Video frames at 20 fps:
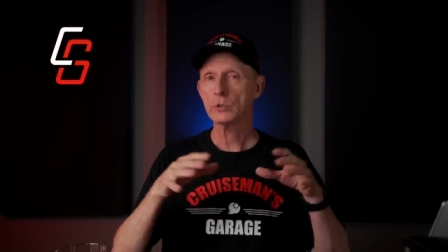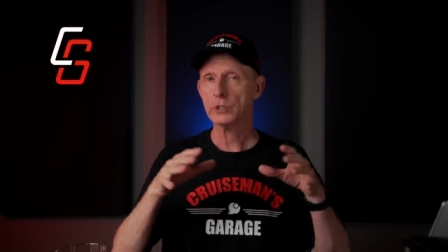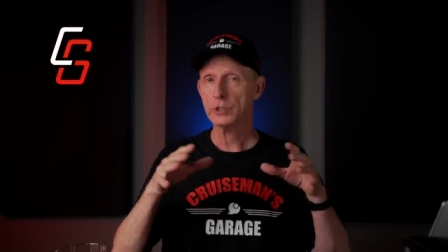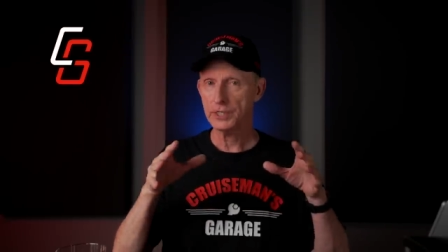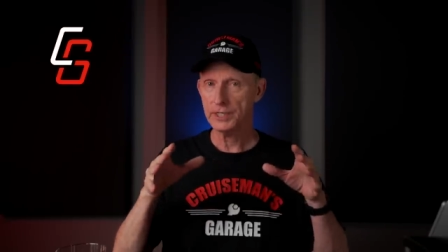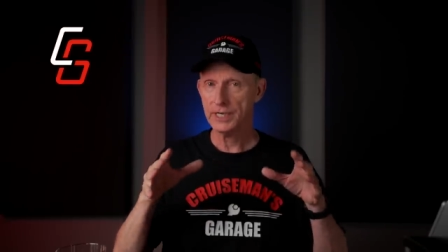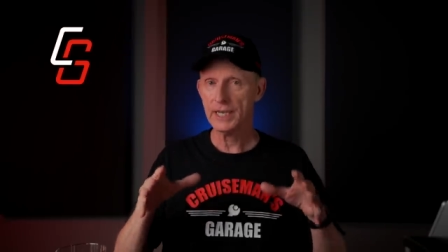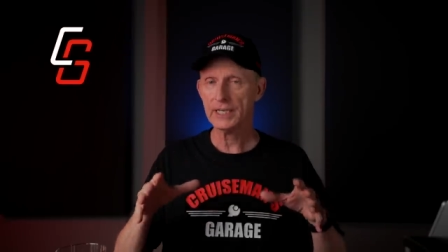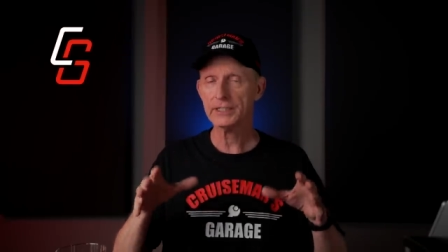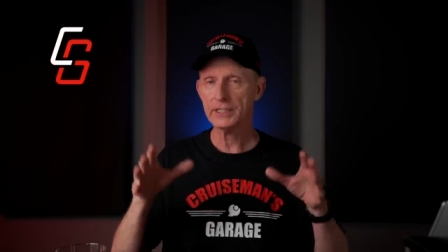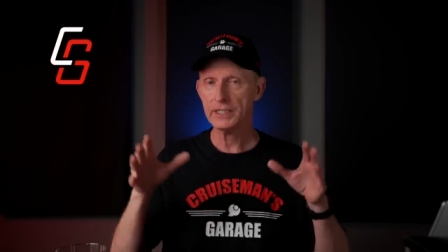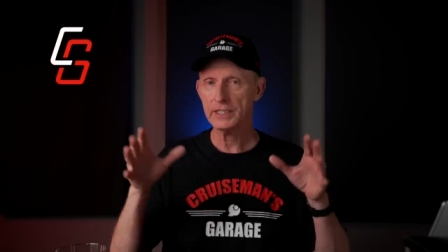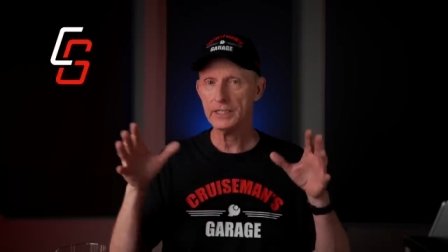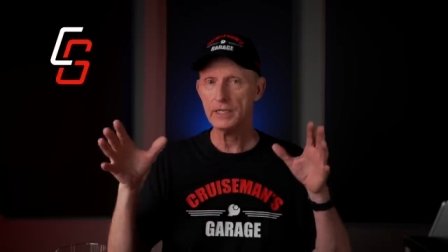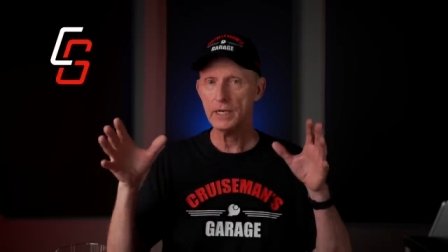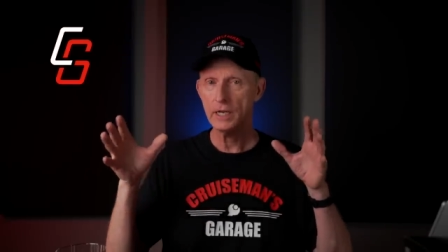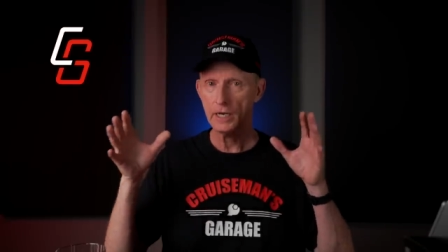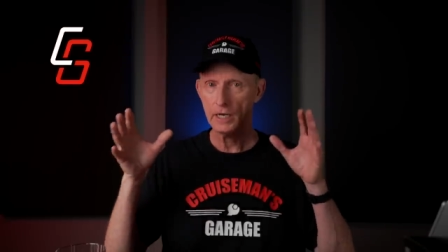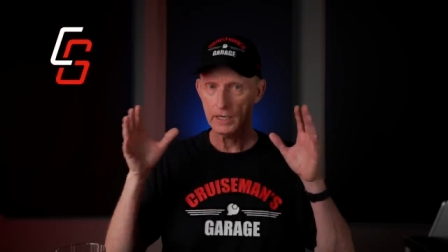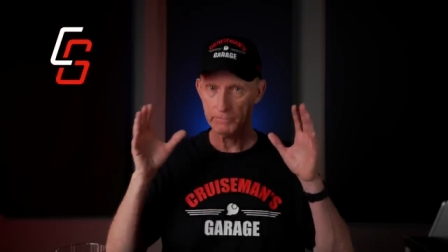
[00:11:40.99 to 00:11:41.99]

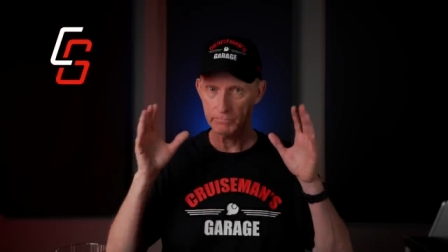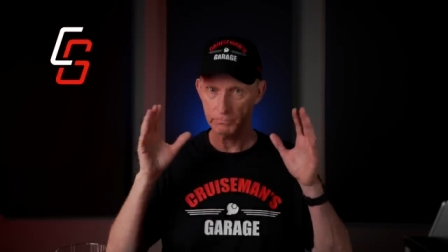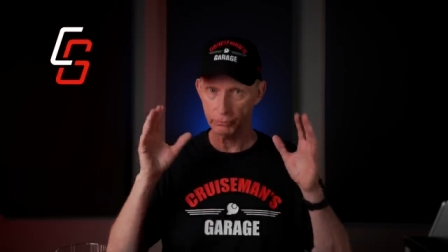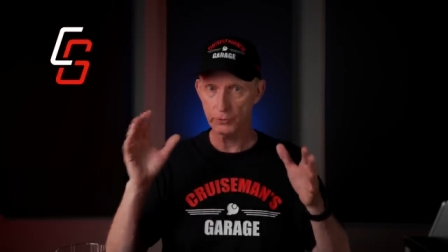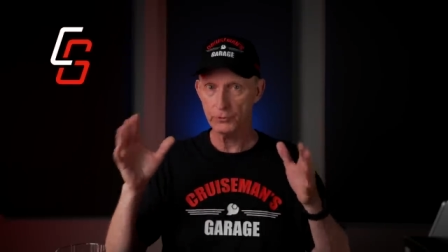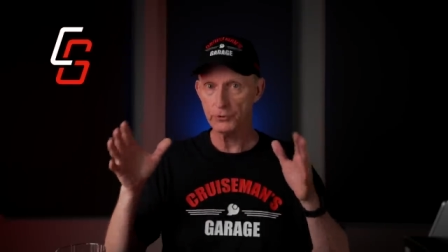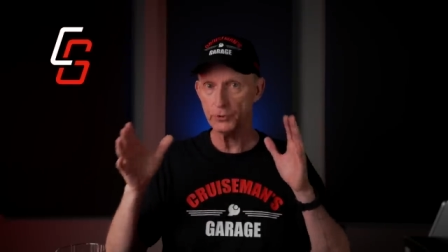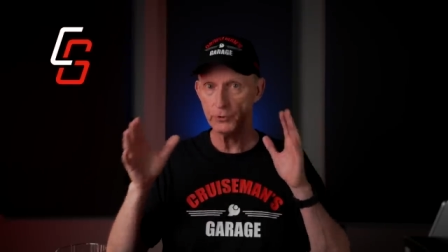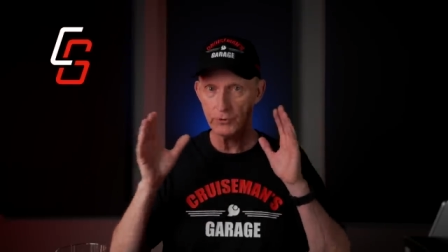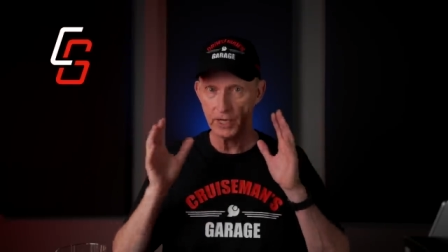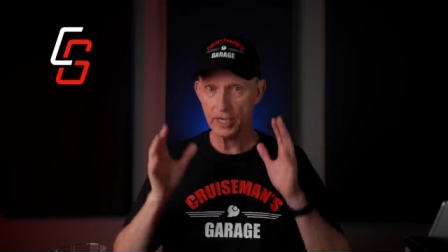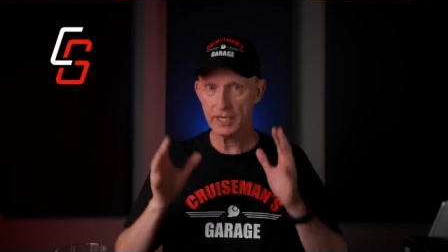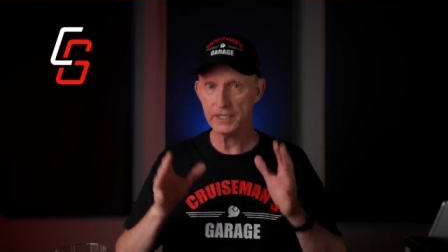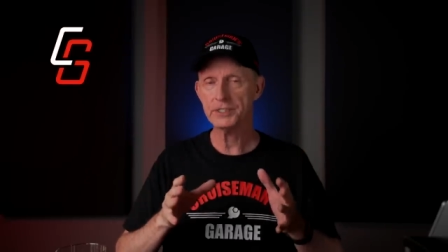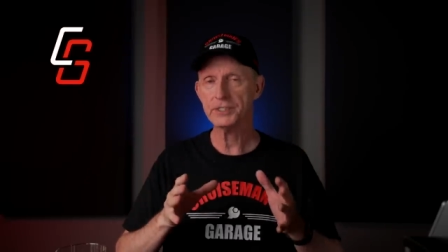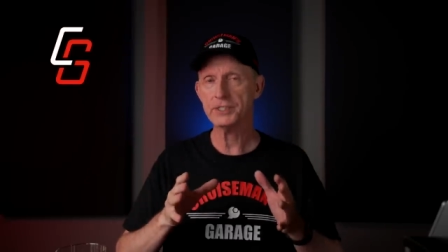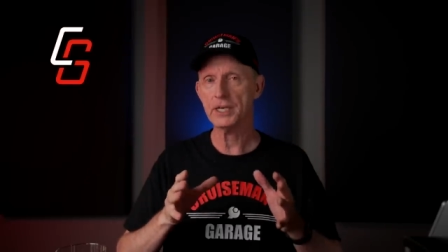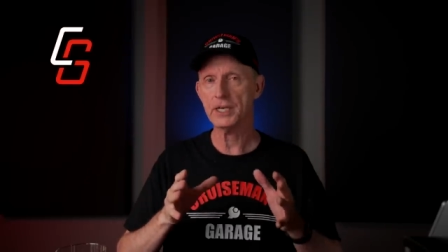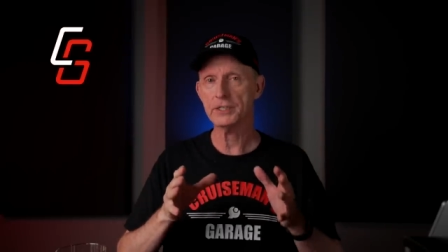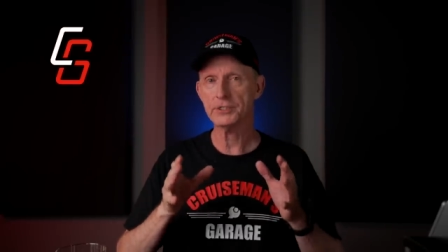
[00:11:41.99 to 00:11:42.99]
connecting uh, Bluetooth
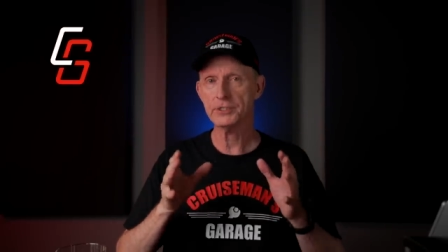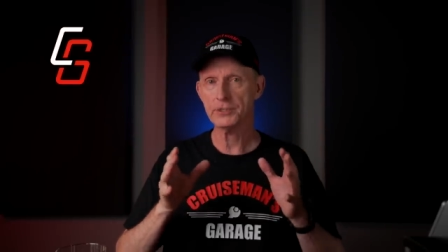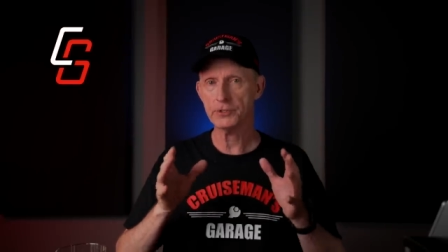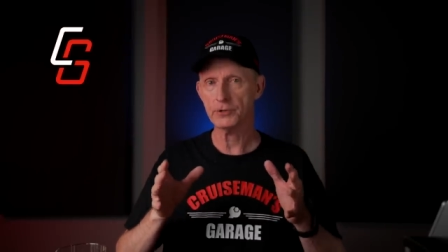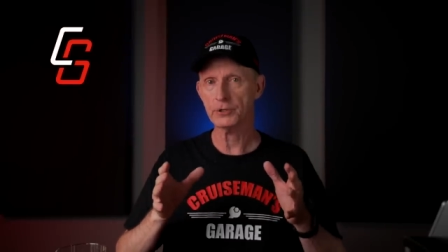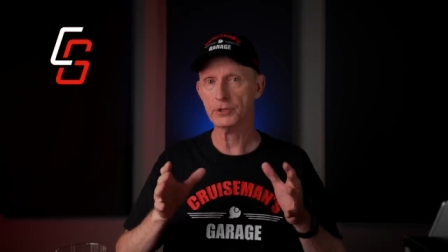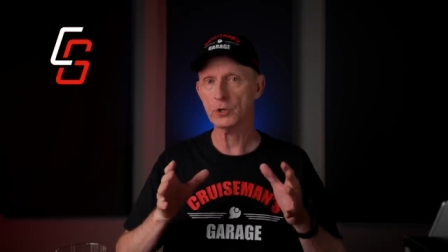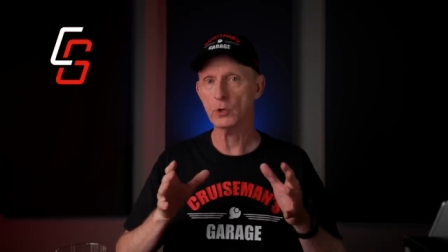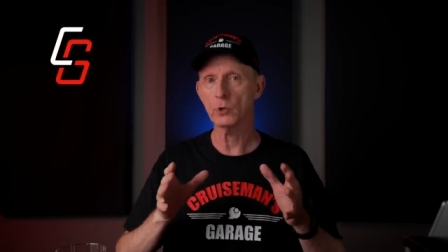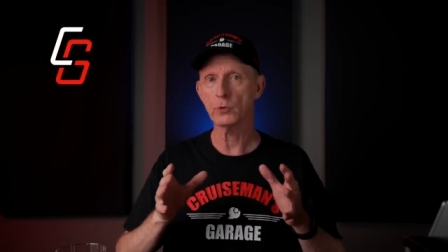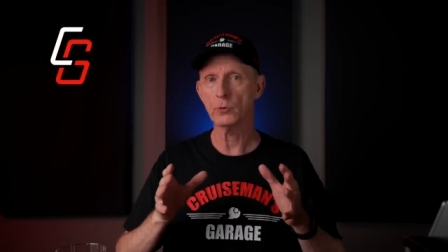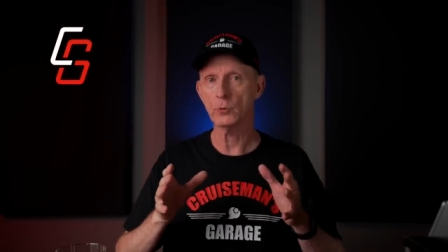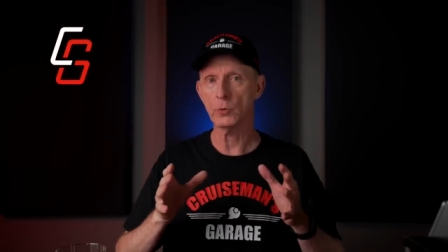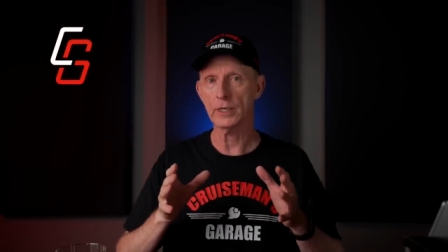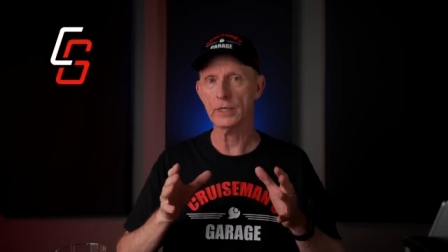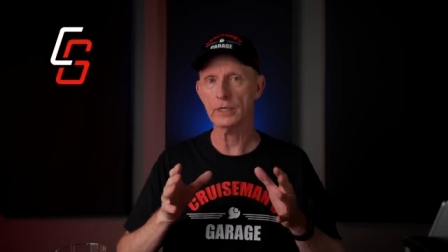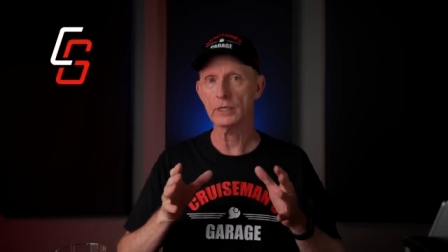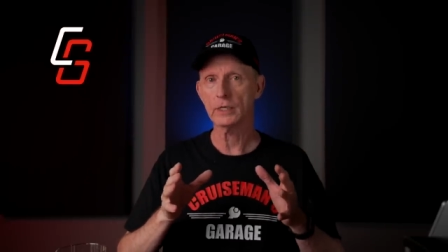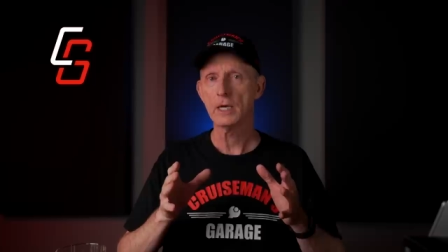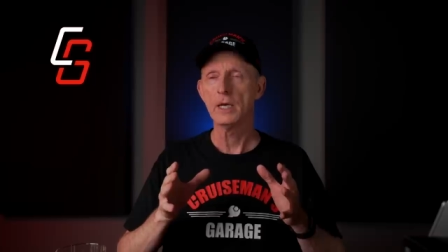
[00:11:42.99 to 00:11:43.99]
headsets to the
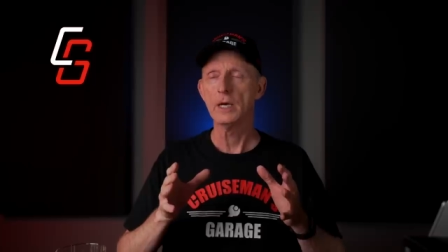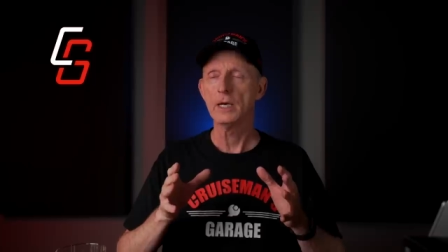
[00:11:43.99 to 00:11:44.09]
Goldwing.